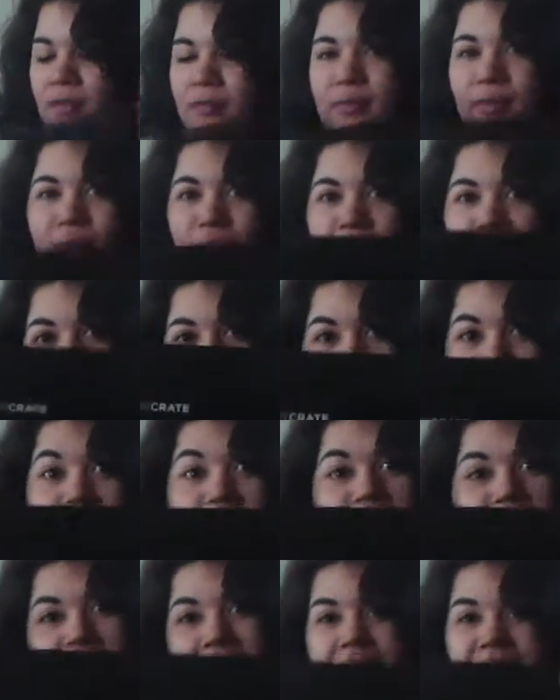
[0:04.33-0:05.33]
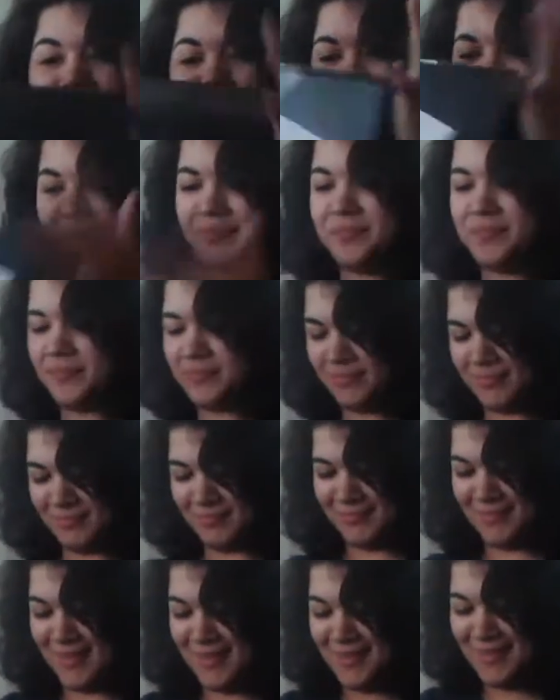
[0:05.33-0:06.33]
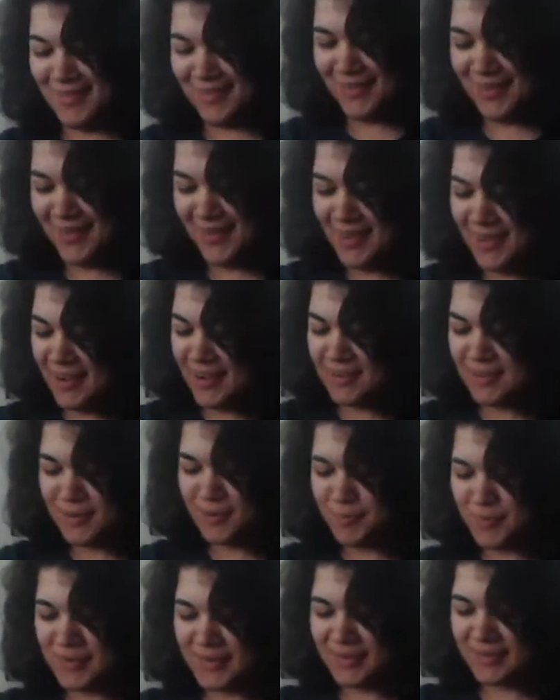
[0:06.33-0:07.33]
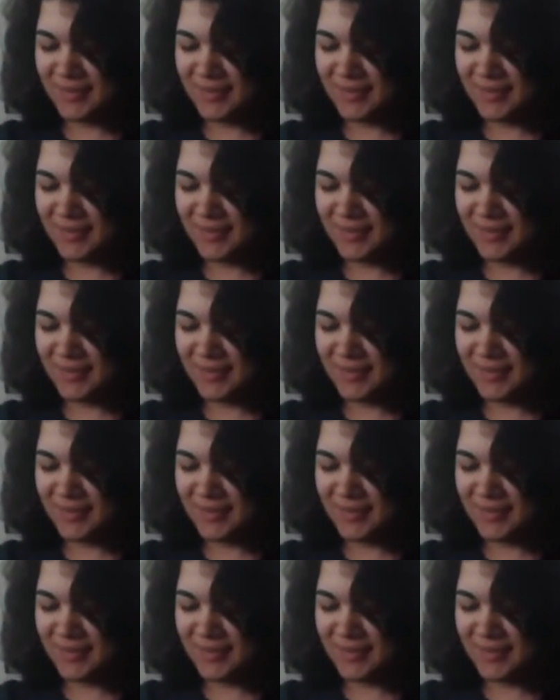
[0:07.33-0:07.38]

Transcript: Well, we got Loot Crate. Ah. Unopened.